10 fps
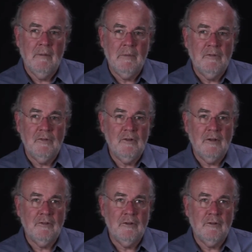be
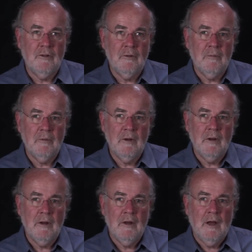suggesting to them
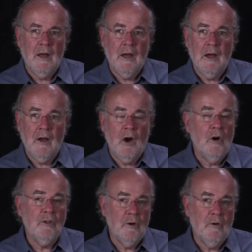
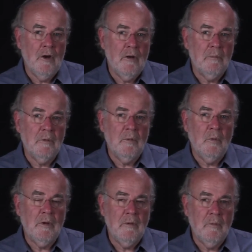on their own, but
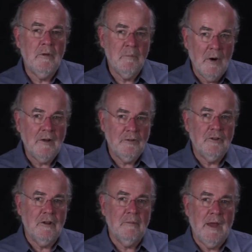we might see
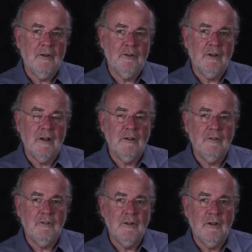them actually
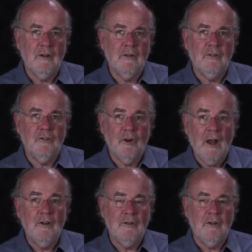enlisting
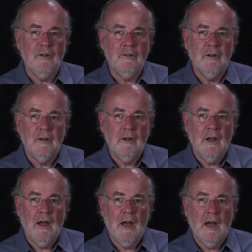strategies
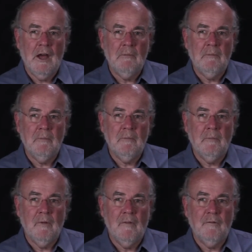
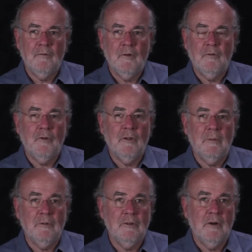for
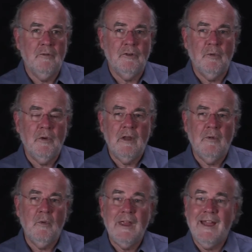themselves that
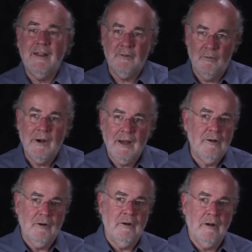we hadn't
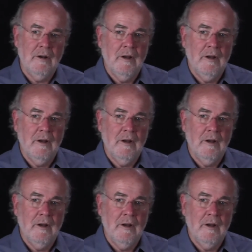reckoned on.